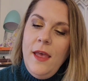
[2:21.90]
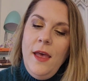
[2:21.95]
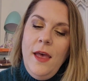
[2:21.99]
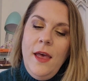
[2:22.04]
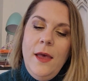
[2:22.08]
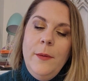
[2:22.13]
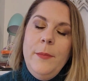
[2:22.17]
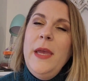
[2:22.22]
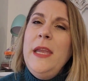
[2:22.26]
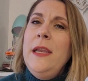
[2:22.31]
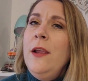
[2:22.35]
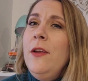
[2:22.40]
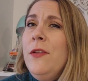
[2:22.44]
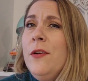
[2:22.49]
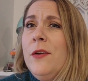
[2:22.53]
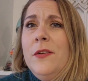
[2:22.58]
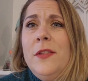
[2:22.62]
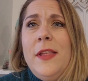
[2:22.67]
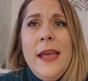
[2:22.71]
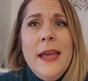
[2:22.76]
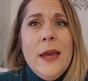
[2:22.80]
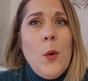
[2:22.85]

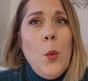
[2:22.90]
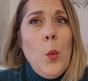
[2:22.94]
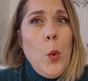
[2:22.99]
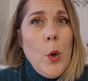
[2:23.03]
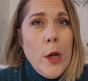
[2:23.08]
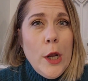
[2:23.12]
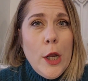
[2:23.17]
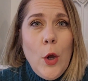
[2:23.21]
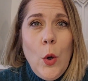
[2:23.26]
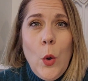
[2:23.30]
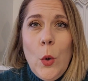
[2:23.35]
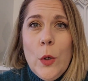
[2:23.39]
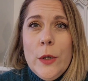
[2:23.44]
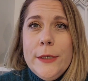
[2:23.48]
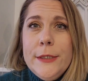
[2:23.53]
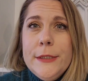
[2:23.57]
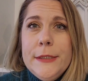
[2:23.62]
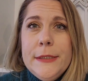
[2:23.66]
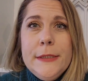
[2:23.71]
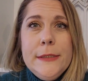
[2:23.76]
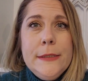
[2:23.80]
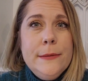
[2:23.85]
Another like
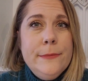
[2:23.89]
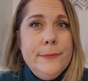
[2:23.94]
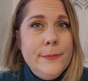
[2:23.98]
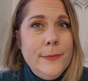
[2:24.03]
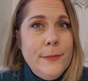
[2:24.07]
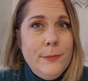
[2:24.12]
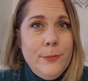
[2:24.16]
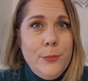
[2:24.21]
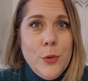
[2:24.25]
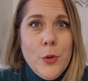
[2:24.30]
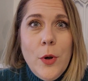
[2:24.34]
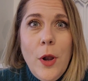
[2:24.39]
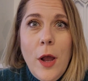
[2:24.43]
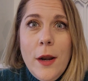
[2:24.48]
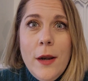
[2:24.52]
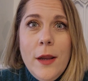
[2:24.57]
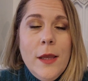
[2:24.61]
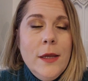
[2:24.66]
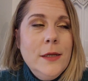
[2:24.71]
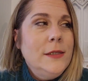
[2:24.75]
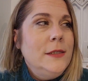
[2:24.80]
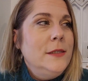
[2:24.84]
workhorse
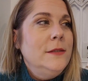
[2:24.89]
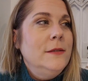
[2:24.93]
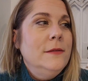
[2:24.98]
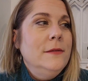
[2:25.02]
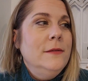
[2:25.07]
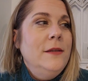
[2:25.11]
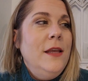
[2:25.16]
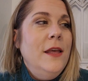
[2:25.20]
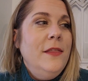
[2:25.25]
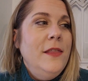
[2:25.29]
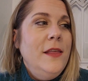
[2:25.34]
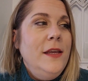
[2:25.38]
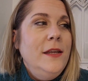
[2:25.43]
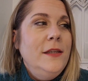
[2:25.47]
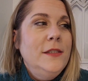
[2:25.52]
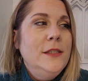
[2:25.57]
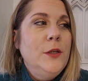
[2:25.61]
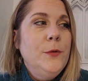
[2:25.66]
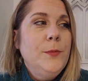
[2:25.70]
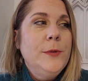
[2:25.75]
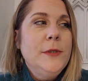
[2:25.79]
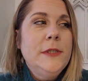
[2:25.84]
product, nothing
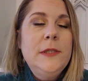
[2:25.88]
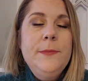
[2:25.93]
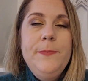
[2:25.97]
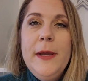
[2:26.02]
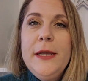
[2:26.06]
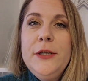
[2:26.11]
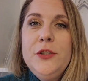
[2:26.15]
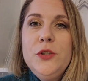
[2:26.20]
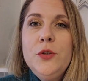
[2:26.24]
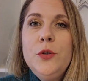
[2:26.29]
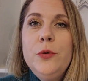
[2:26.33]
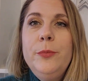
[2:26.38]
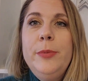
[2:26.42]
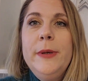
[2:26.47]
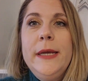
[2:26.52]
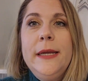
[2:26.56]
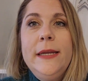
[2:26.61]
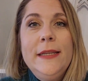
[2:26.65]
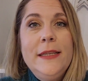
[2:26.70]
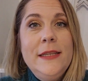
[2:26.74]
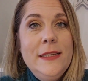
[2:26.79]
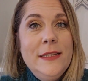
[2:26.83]
super special,
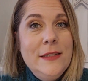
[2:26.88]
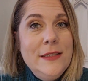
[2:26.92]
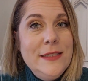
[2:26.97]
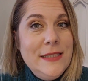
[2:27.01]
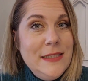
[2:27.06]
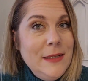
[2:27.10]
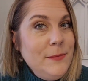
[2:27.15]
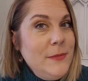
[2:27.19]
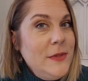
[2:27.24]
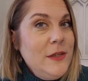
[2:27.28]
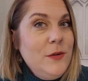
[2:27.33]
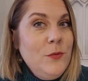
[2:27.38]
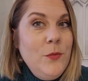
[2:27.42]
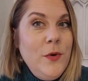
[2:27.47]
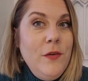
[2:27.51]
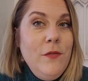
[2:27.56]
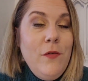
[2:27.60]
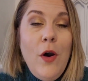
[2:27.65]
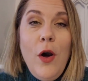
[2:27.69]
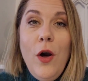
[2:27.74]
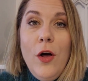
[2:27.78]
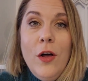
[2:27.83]
but something
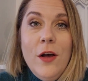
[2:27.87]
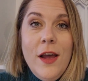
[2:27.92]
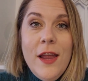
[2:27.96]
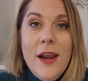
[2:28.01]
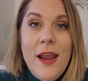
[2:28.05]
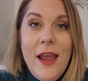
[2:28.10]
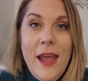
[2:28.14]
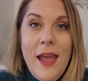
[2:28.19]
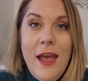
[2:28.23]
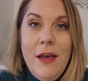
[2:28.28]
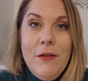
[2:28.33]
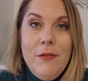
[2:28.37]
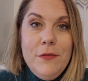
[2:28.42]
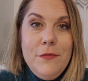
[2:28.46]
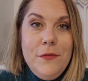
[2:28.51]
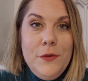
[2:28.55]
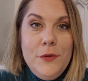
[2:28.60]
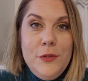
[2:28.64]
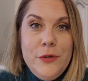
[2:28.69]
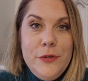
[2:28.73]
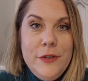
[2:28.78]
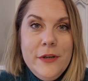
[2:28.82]
we've all got to have if
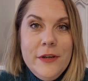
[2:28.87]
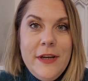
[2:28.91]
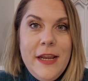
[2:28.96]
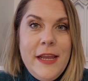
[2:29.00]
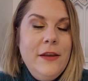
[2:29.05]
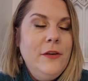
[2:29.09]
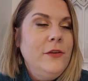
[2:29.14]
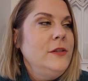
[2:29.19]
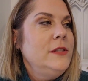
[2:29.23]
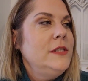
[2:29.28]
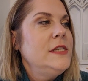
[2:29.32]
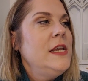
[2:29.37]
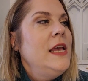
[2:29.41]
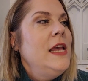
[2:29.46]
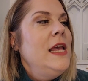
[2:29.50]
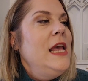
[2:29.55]
you do your nails,